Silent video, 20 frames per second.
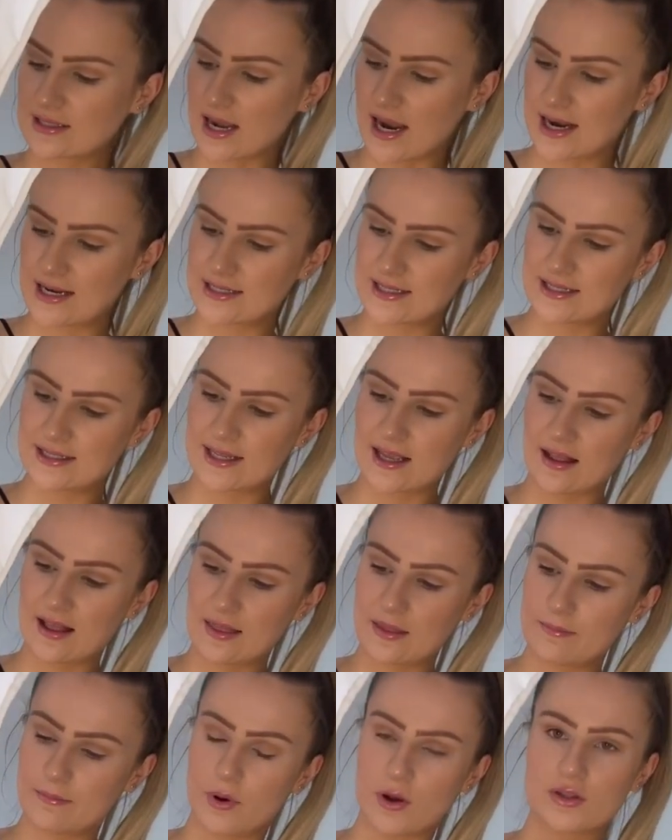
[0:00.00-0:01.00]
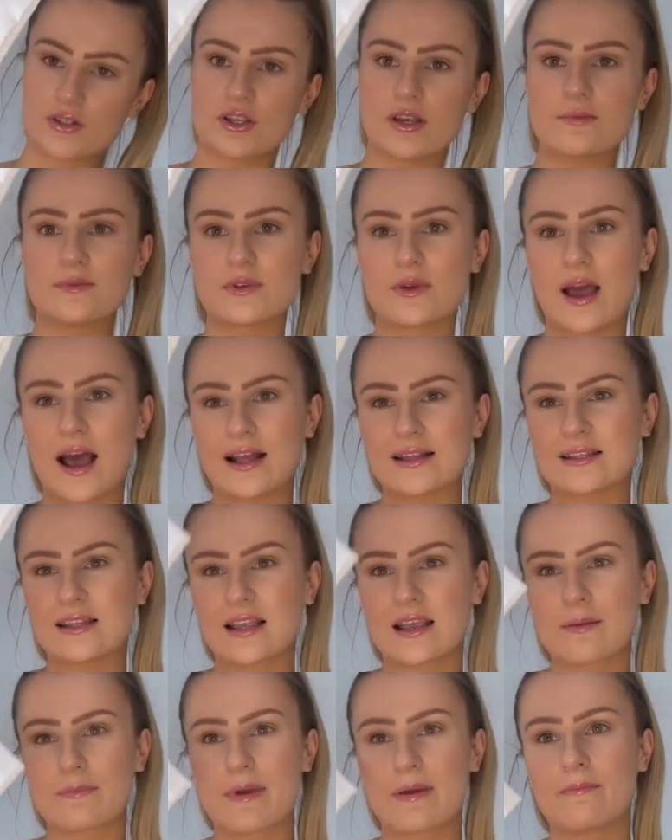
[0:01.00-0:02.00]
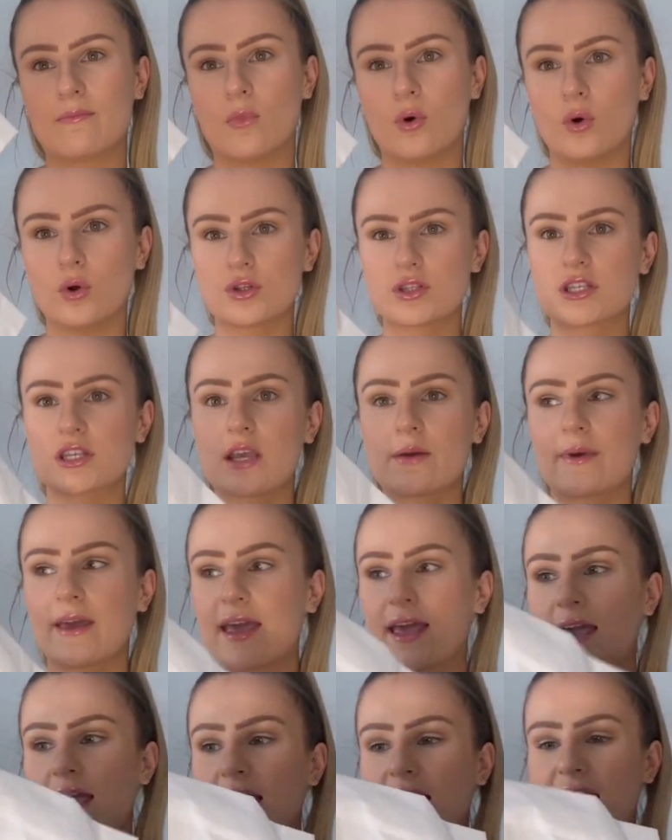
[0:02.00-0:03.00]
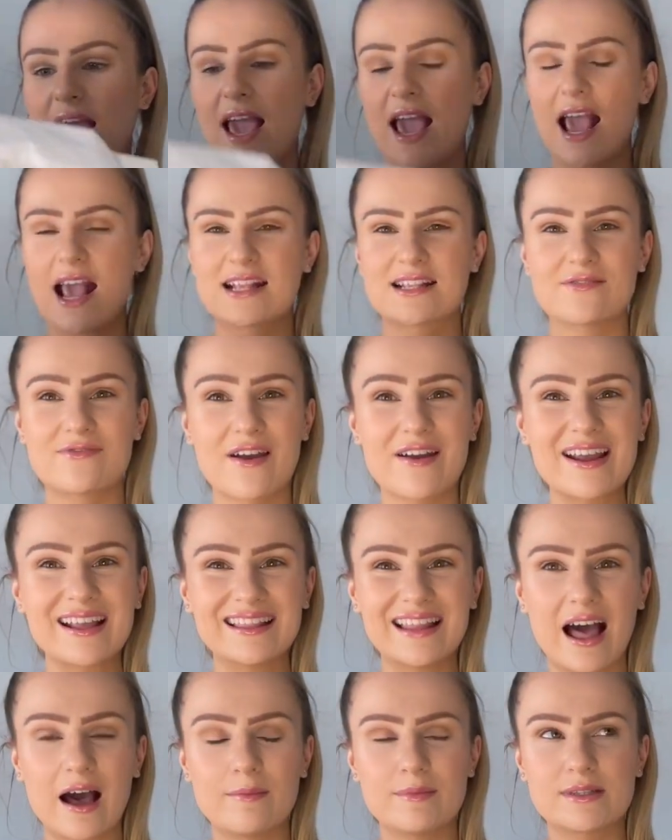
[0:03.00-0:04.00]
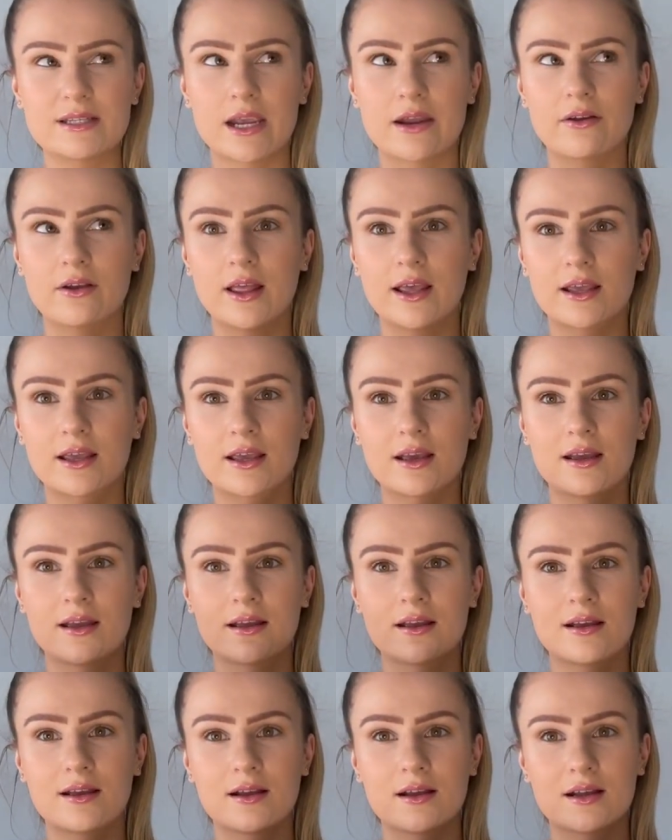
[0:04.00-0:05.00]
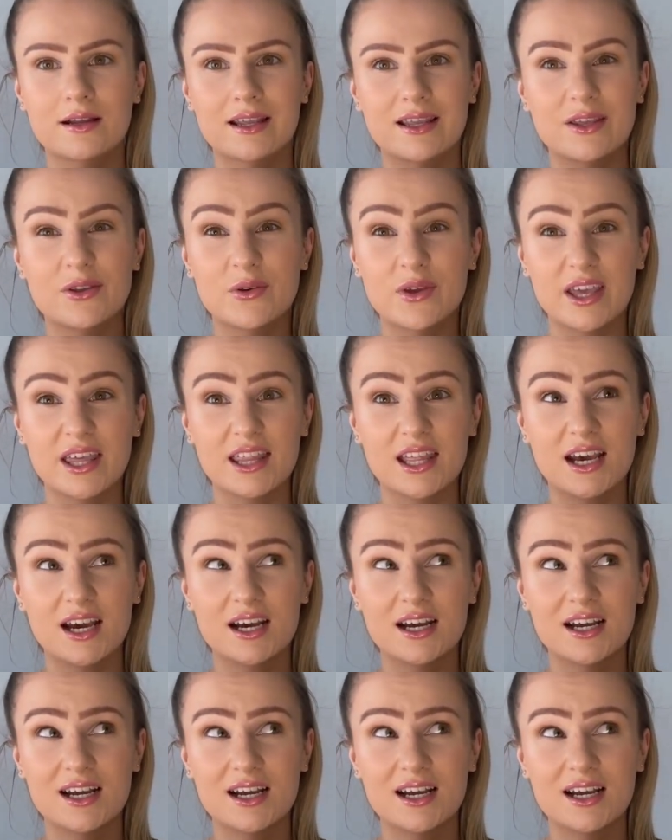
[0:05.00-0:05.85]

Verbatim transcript: detail at the bottom, so it adds like a bit more to it. It's a very loud material, like, can you hear that?